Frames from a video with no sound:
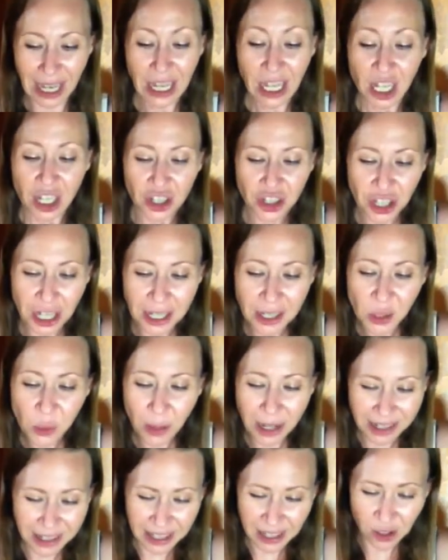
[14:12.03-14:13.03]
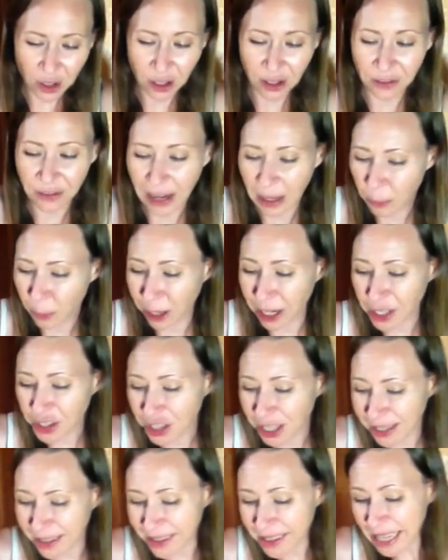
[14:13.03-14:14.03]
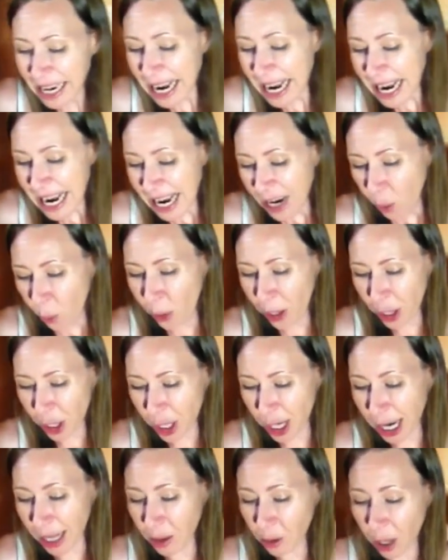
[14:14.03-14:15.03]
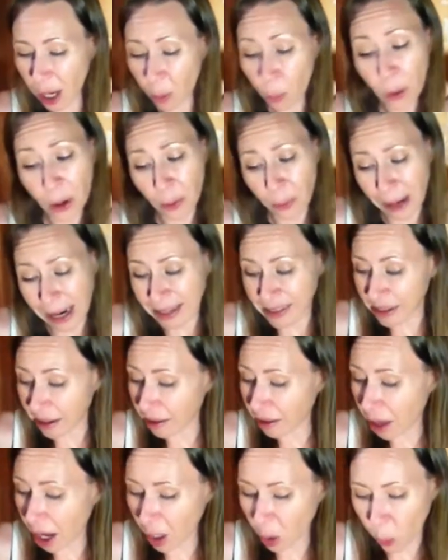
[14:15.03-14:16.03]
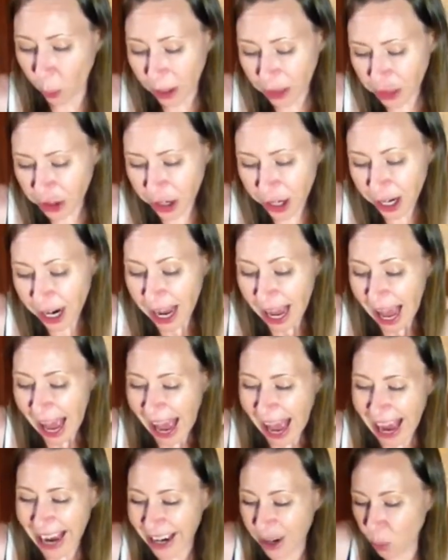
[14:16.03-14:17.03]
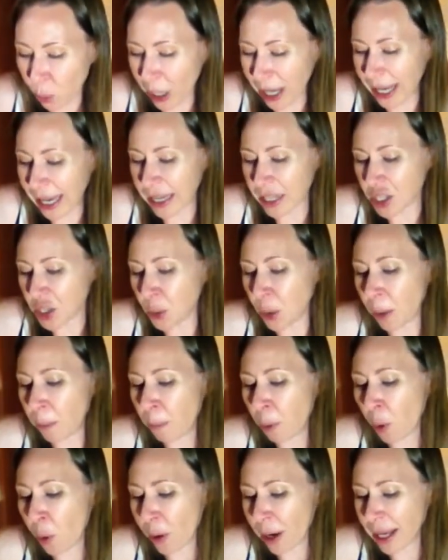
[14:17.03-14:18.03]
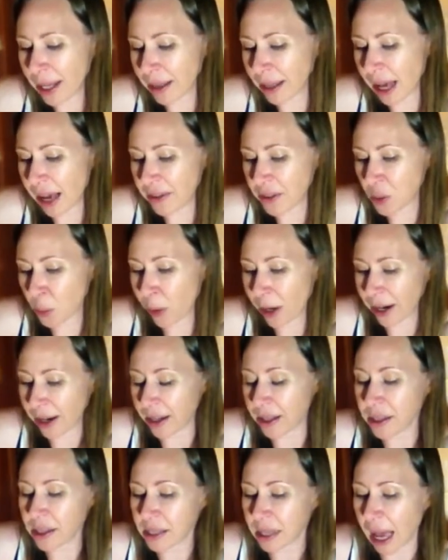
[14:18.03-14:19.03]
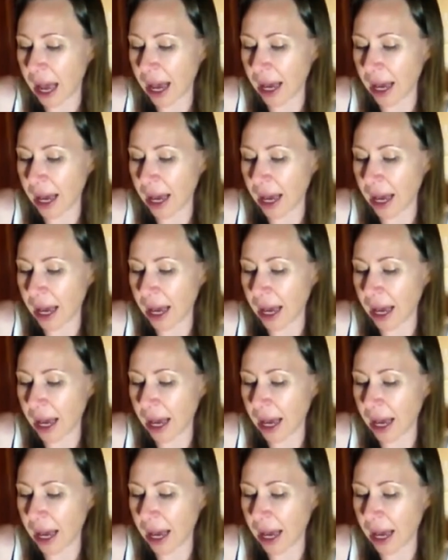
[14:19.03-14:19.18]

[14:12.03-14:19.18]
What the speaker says: She is raising her vibrations. We're raising along with her, and we get to a point, loves, where it's